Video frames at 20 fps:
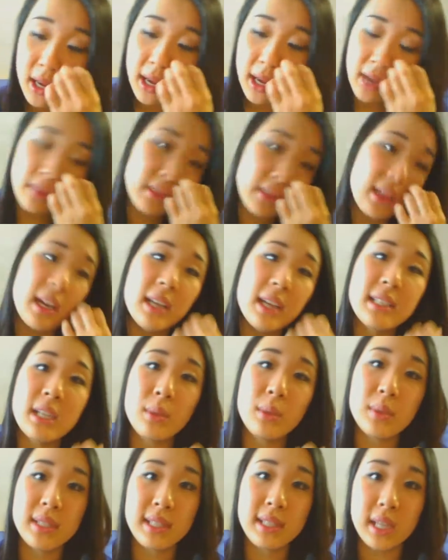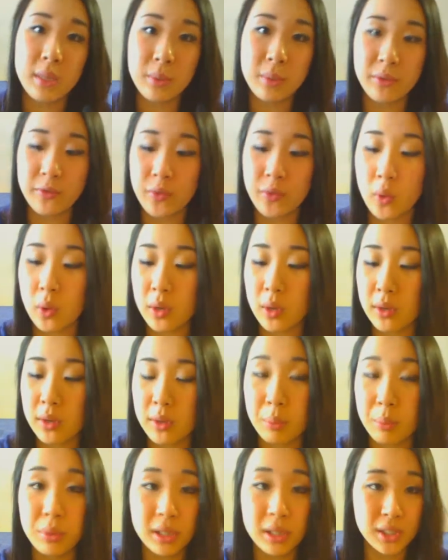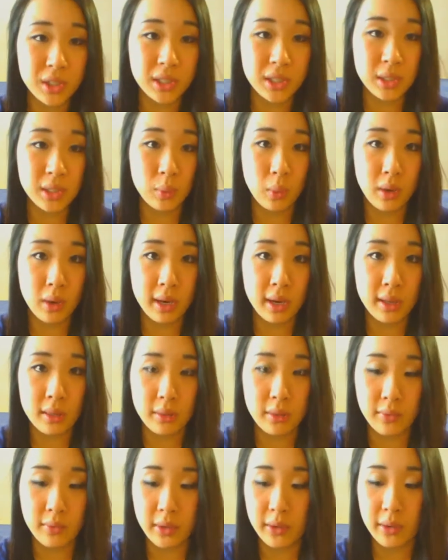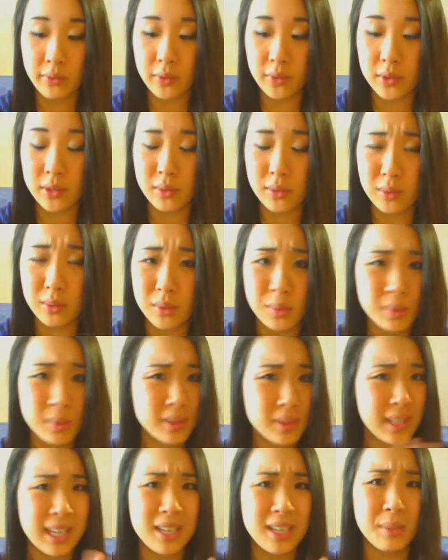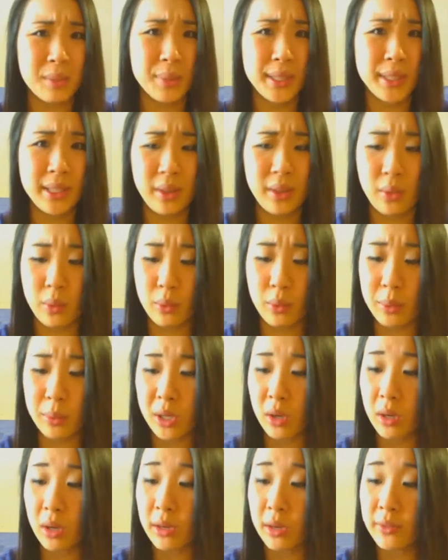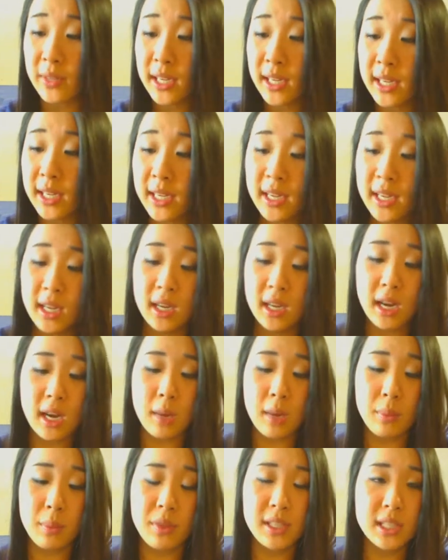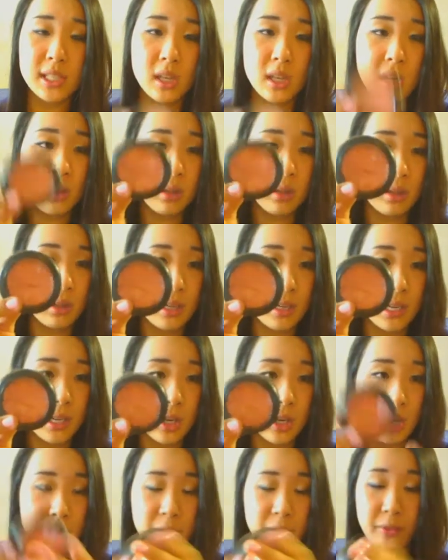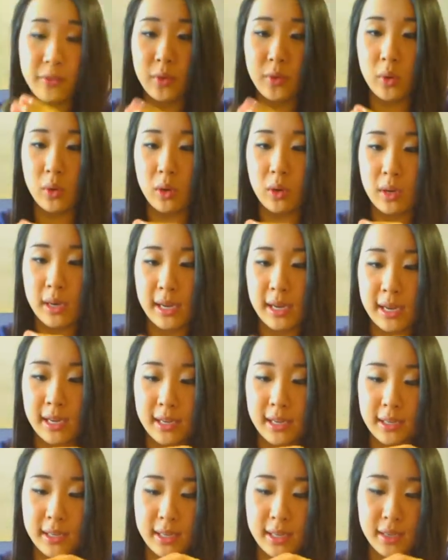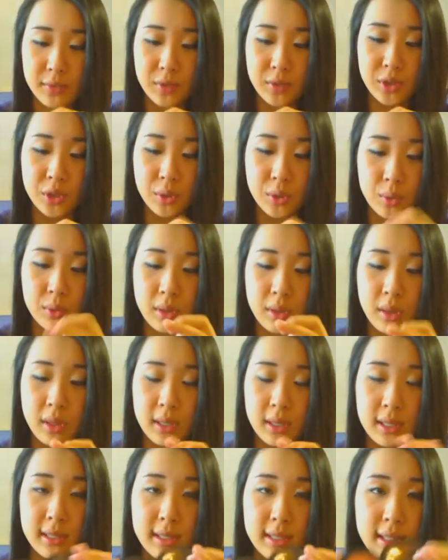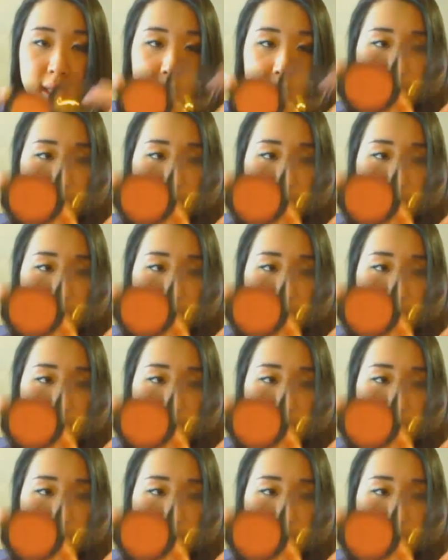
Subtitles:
And then, as I was saying before, the blushes were in the very first room, so that completely threw me off. This color I got before. I have showed this in